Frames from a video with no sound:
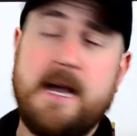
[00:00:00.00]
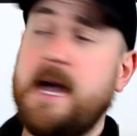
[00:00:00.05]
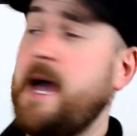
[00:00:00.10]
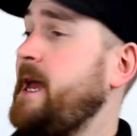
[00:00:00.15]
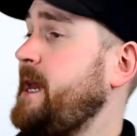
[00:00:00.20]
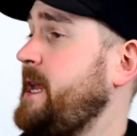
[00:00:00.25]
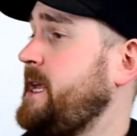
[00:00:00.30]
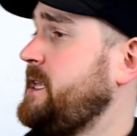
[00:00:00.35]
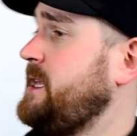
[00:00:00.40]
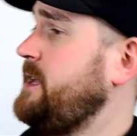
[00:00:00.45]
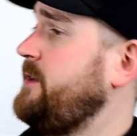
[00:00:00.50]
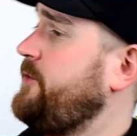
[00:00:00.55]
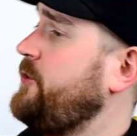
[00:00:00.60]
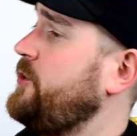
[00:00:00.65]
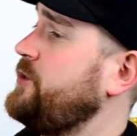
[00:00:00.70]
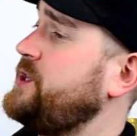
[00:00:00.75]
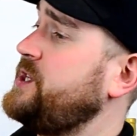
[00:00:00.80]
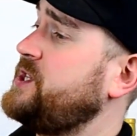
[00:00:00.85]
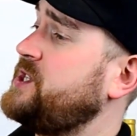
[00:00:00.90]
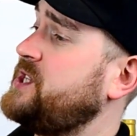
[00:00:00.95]
A
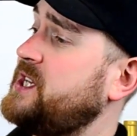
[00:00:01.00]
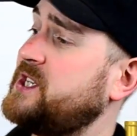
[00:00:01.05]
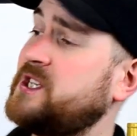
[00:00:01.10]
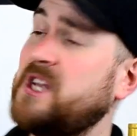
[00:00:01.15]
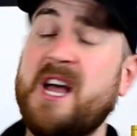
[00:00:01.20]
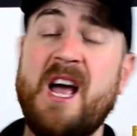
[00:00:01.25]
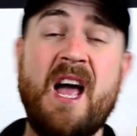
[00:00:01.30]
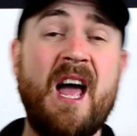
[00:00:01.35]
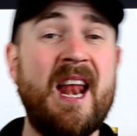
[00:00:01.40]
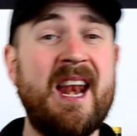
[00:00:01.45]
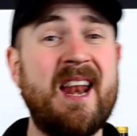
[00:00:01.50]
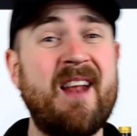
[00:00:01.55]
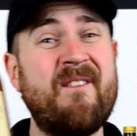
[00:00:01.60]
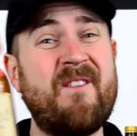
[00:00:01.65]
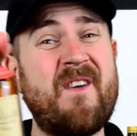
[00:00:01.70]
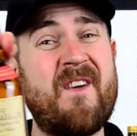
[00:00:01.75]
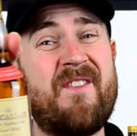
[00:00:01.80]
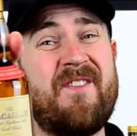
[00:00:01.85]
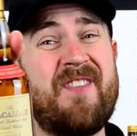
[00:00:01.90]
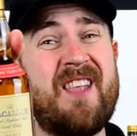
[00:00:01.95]
1946
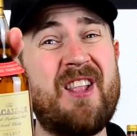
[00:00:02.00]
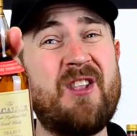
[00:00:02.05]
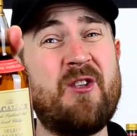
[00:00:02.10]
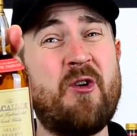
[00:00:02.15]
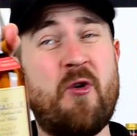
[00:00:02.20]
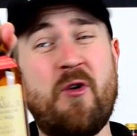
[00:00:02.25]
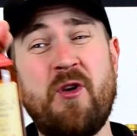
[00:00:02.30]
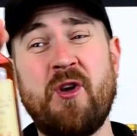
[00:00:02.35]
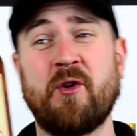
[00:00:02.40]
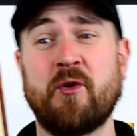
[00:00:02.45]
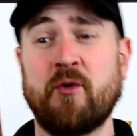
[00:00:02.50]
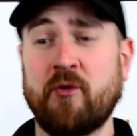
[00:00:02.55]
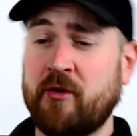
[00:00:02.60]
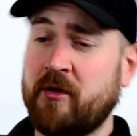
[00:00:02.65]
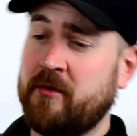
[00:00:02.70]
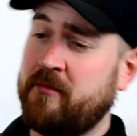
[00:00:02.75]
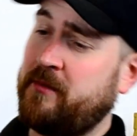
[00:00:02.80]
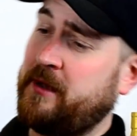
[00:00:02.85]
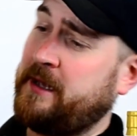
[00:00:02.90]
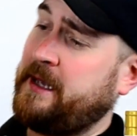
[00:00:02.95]
52-year-old
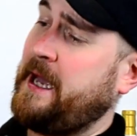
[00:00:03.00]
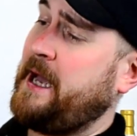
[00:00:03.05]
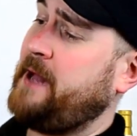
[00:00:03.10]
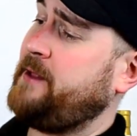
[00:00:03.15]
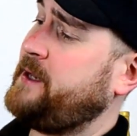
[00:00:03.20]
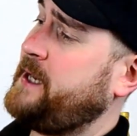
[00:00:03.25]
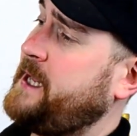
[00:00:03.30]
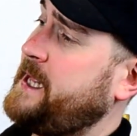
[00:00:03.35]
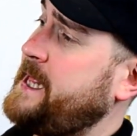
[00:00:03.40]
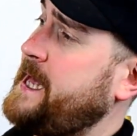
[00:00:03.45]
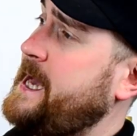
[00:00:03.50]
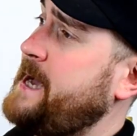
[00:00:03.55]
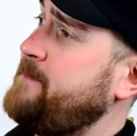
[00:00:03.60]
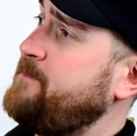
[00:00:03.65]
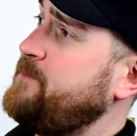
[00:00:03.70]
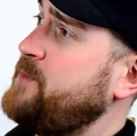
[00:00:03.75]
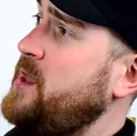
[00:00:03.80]
Macallan at that.